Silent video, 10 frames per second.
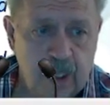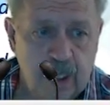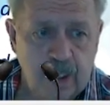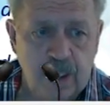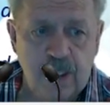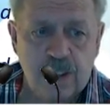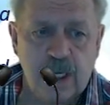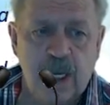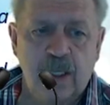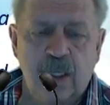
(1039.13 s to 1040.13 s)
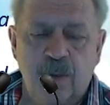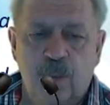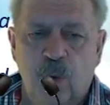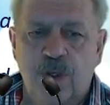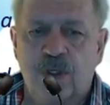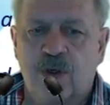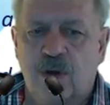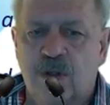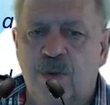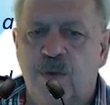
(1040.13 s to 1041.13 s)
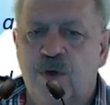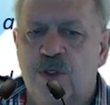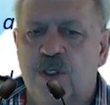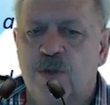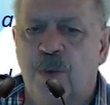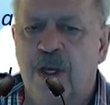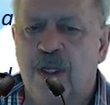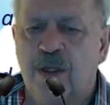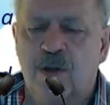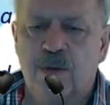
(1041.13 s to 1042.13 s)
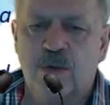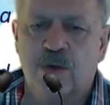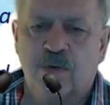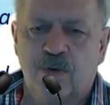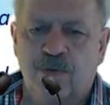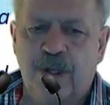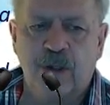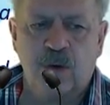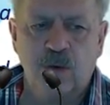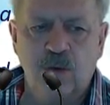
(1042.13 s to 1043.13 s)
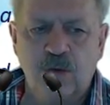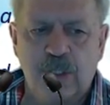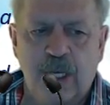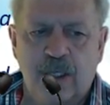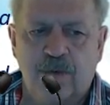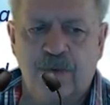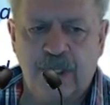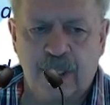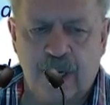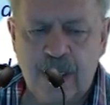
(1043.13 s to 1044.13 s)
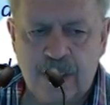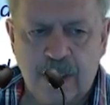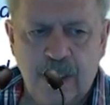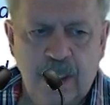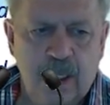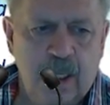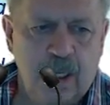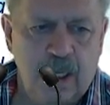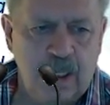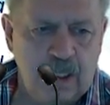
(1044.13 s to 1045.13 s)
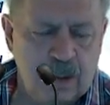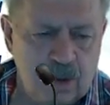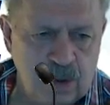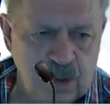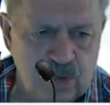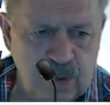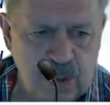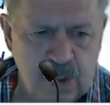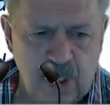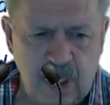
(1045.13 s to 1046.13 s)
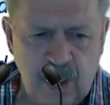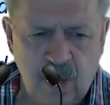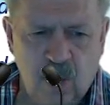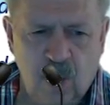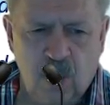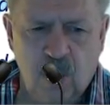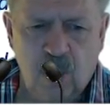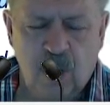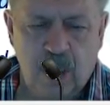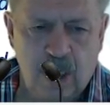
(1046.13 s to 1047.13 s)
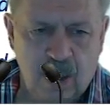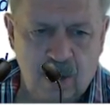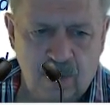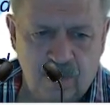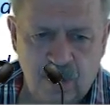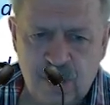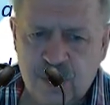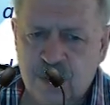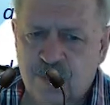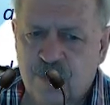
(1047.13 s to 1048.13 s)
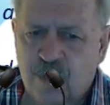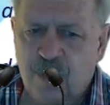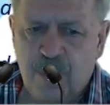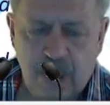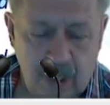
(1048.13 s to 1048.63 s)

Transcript: his and the employer's contributions made in terms of the fund rules at the fund rate. Any transfers in or conversions from